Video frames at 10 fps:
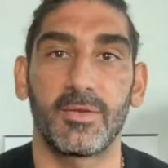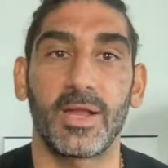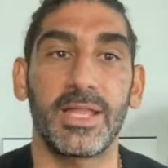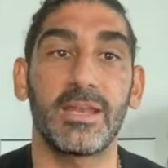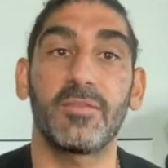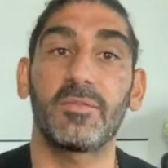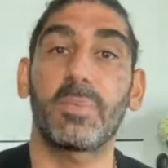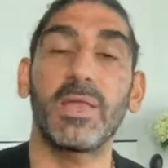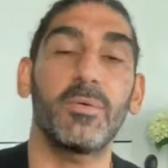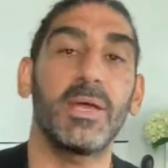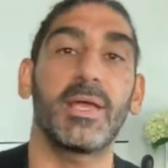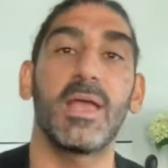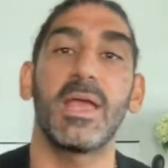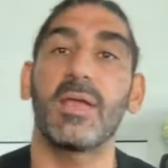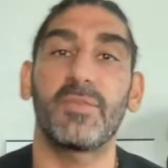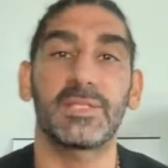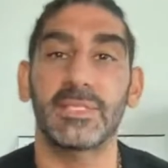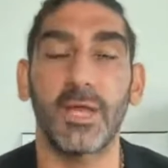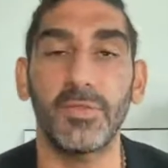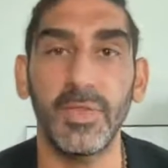Right? And if, by the way, if
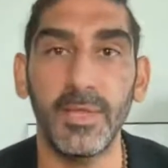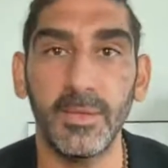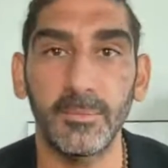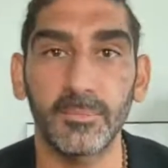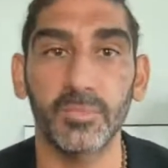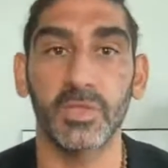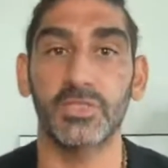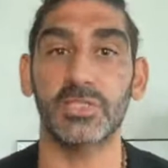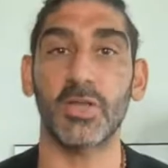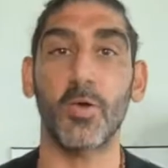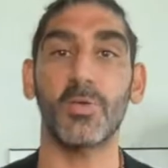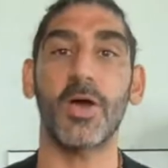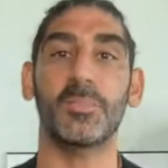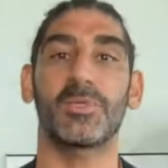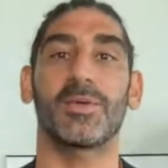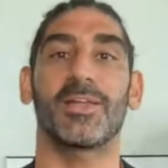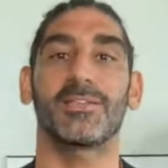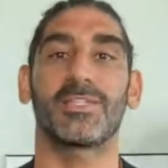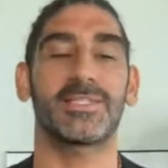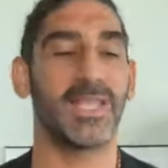it's nothing, just own up to
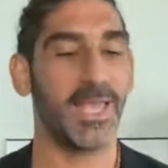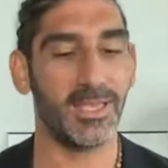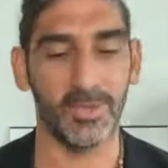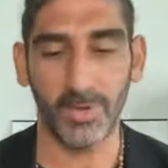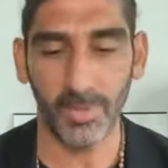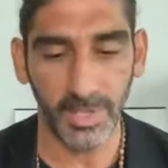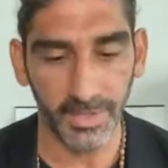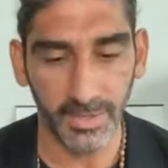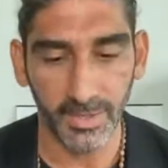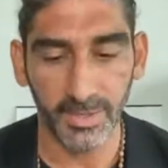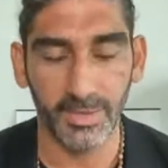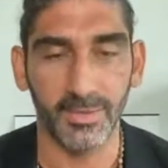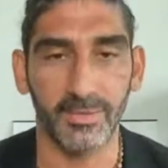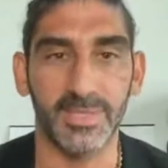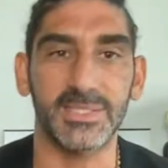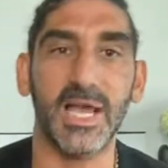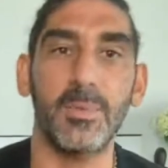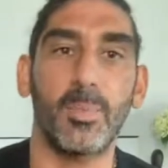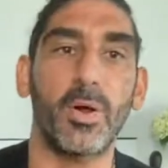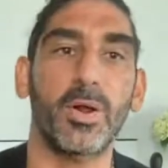it. Just say, hey, you know what? This
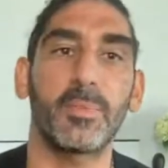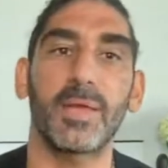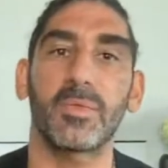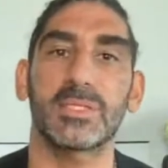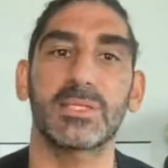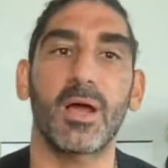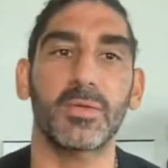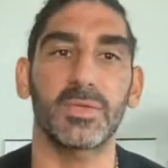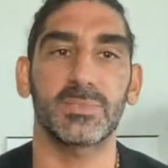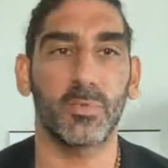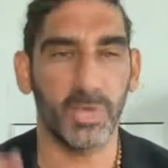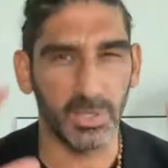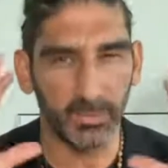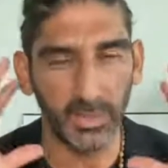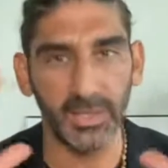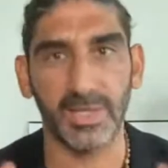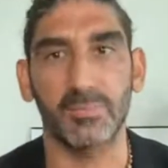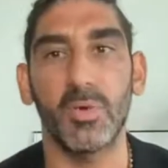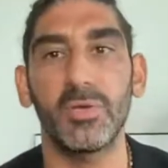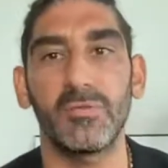guy Parham had this talk this morning and really
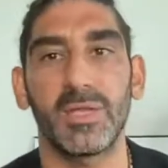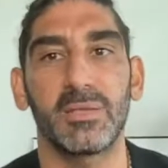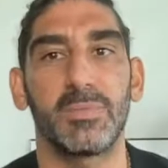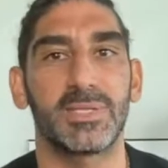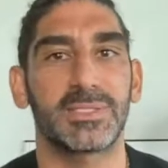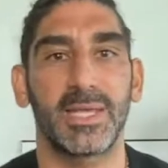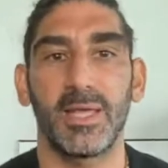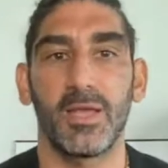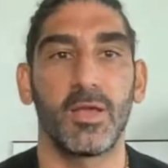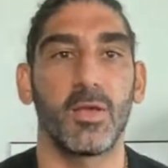like motivated me to say,